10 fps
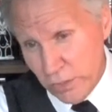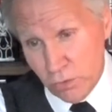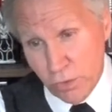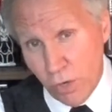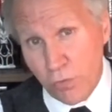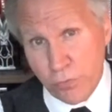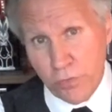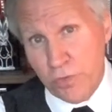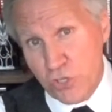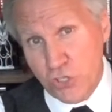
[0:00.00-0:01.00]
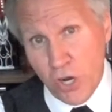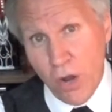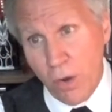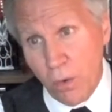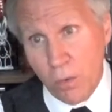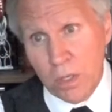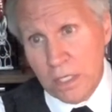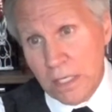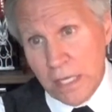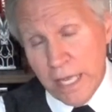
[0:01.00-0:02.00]
go through the show
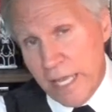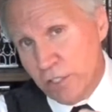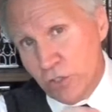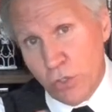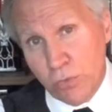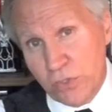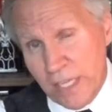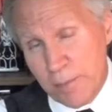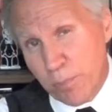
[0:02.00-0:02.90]
and you don't take